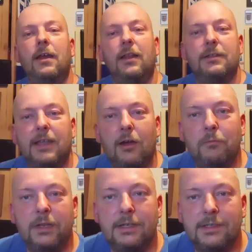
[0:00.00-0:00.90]
Let's get on
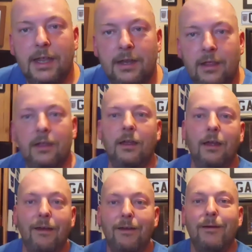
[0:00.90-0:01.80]
with this then.
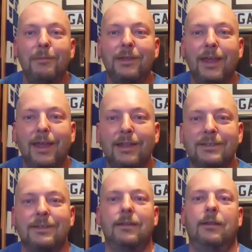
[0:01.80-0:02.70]
Up the
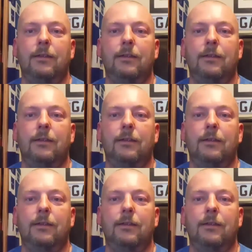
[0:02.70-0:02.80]
gas.